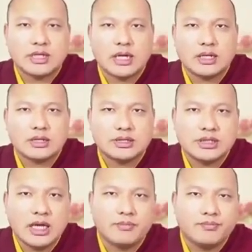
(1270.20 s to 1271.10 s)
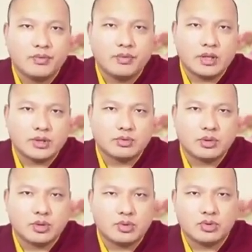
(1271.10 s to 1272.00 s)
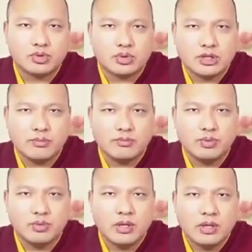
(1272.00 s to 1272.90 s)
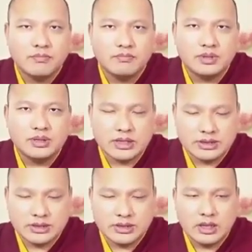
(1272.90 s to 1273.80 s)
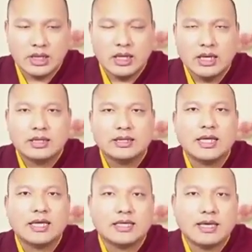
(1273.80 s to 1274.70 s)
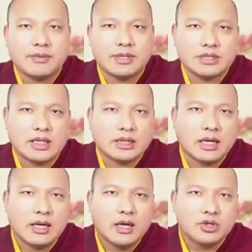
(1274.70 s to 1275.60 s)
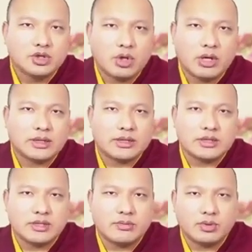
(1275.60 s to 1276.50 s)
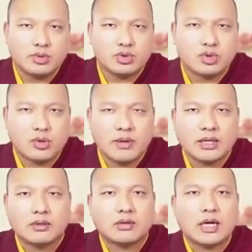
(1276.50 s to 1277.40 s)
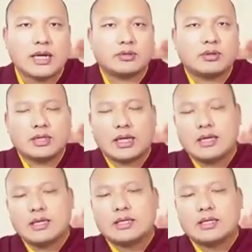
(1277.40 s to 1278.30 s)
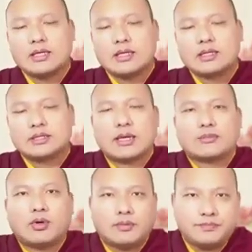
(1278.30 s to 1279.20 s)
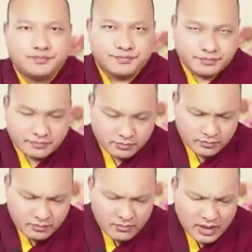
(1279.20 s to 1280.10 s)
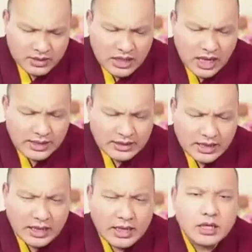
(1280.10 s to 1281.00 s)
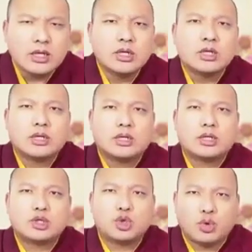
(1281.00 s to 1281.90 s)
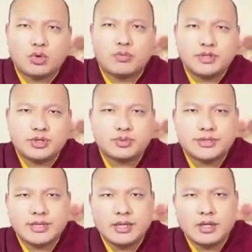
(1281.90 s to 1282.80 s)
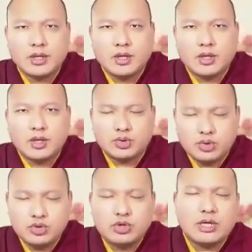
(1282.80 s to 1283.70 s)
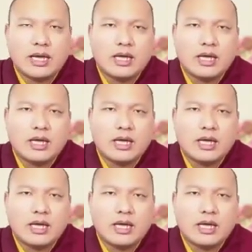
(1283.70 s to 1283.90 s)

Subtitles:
It also says in the rules for the encampment, if meat were offered, actually make 100-fold offering were not allowed, except at sacred sites and during rituals. One may not combine festivals and service at will and hold a Gana Chakra.